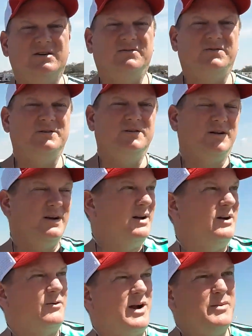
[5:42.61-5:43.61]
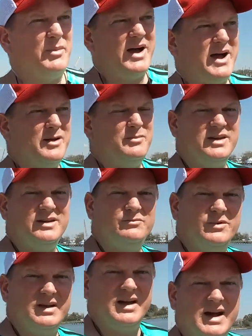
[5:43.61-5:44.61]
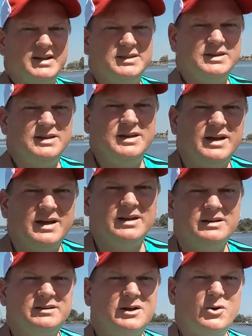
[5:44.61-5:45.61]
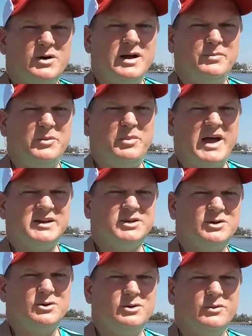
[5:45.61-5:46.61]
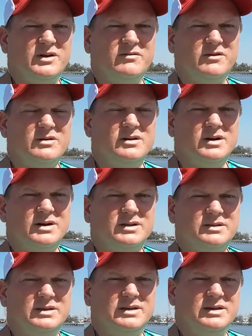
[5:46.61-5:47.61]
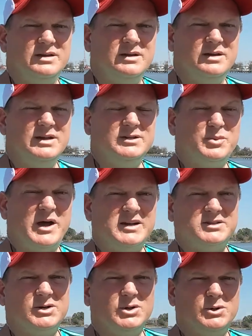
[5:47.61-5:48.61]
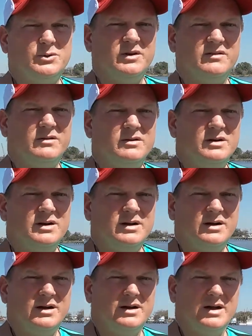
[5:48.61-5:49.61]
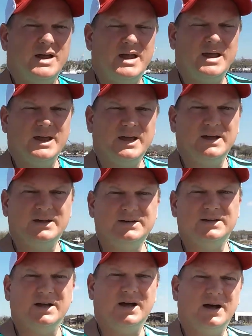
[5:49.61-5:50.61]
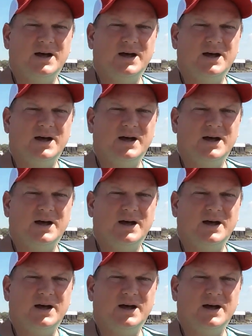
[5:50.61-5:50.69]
And if you, right behind me, we got the going up the Pascagoula River, the East Pascagoula River, and